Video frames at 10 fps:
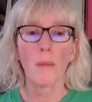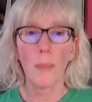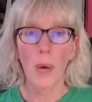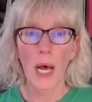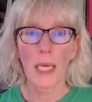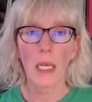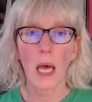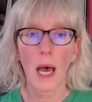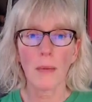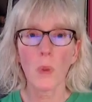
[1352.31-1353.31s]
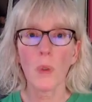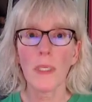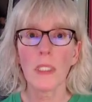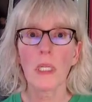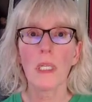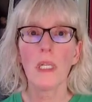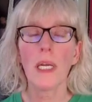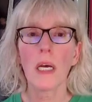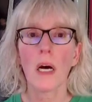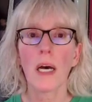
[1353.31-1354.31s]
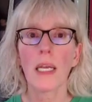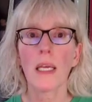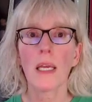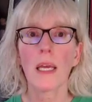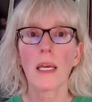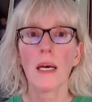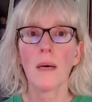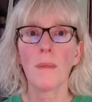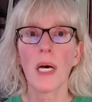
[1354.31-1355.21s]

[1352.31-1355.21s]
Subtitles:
but I'm going to click on it and come